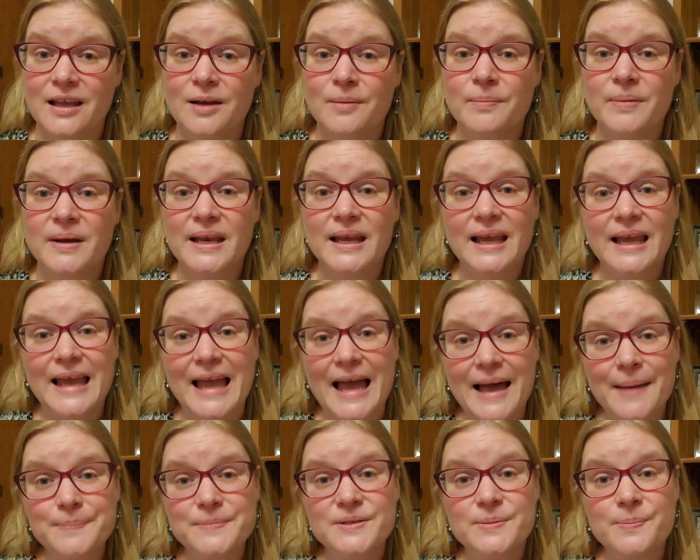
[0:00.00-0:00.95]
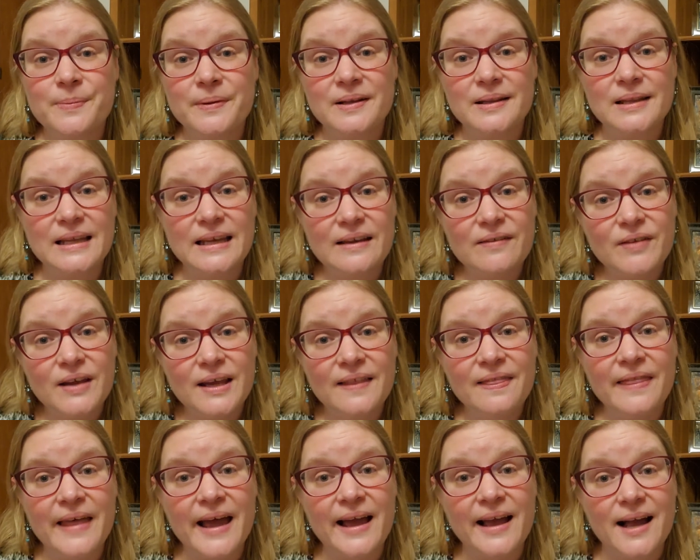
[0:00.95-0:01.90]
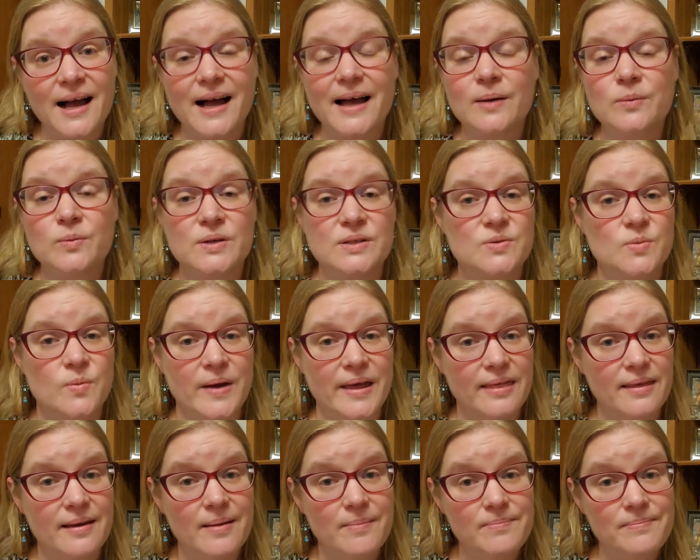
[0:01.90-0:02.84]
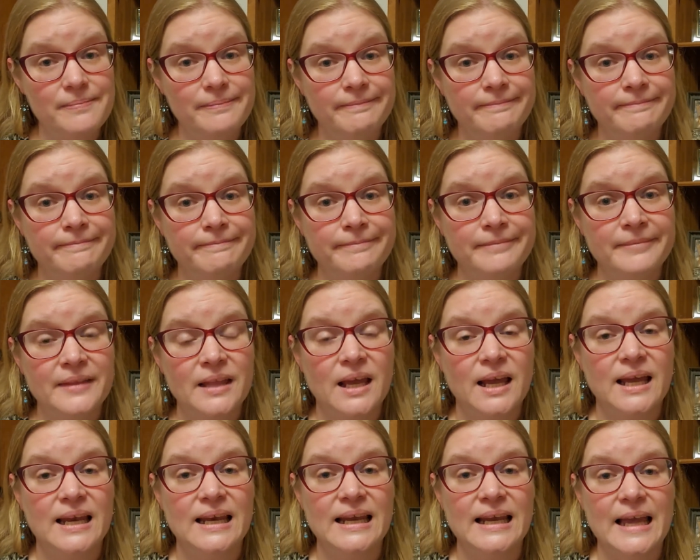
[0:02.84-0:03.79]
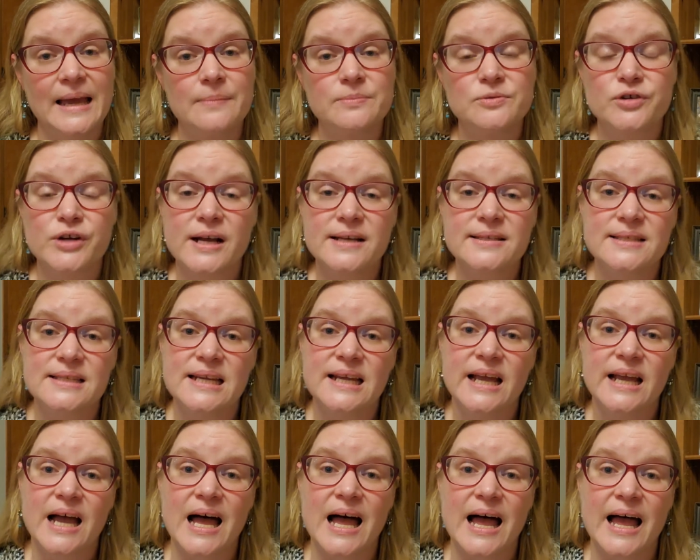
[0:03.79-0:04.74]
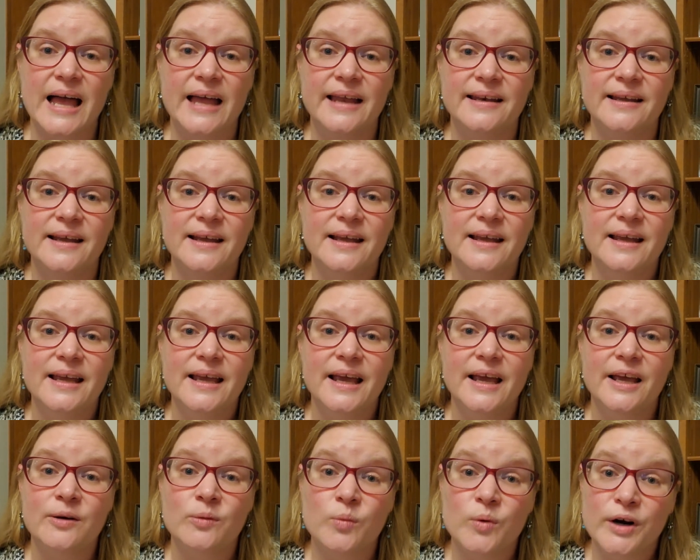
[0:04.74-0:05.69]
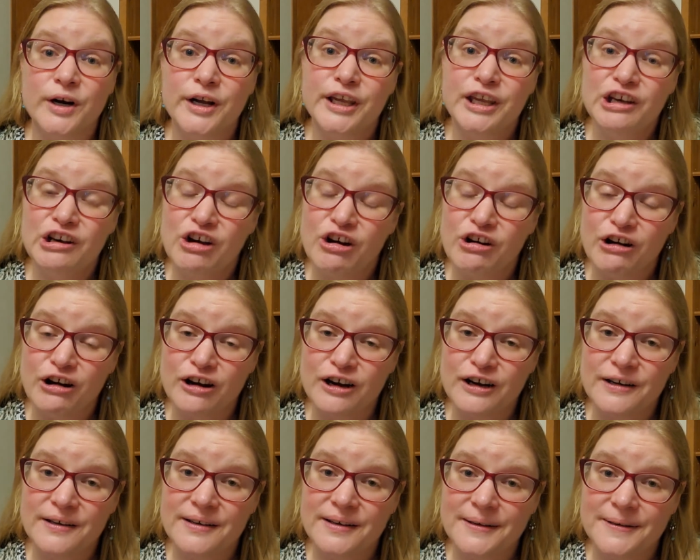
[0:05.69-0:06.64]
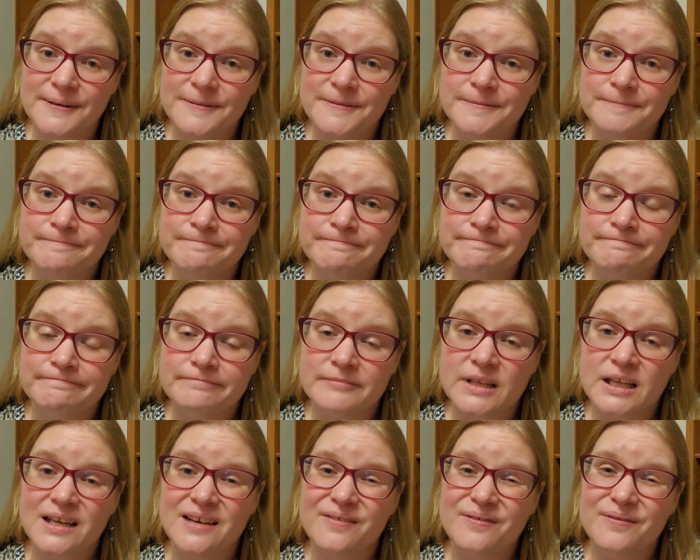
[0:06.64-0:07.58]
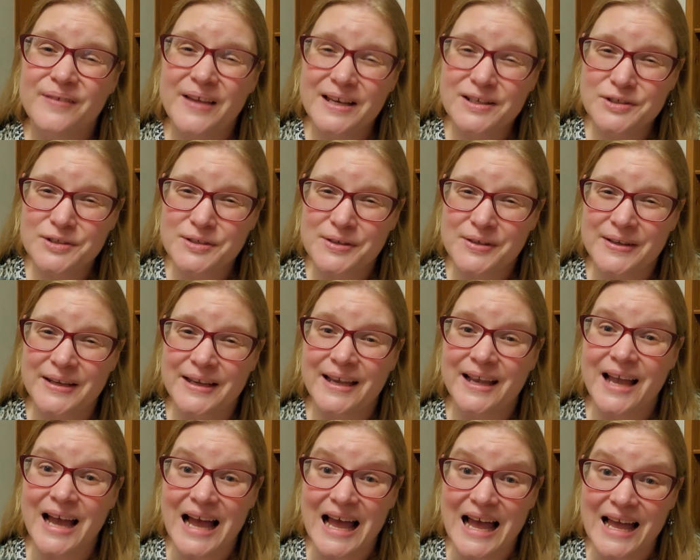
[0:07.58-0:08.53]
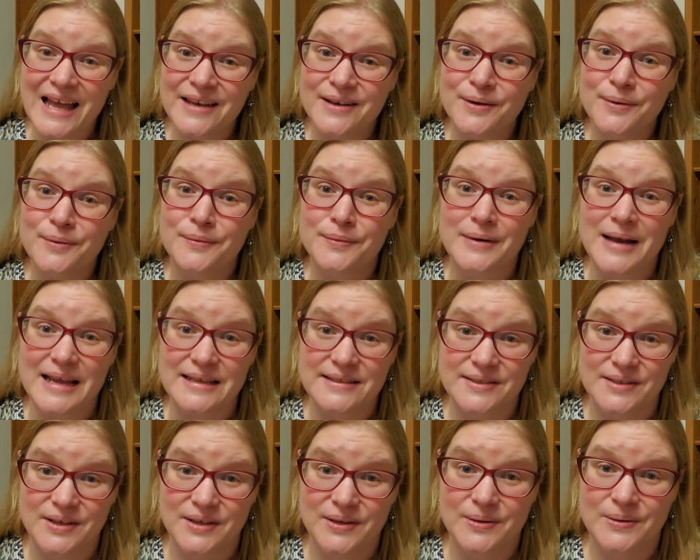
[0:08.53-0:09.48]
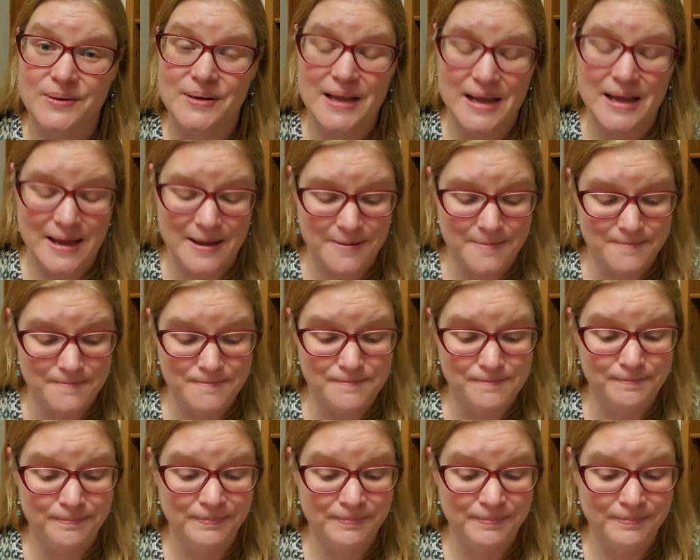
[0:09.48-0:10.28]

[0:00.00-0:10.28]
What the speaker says: but he kept believing that God was with him, and he kept trusting God and working hard, and eventually God rescued him.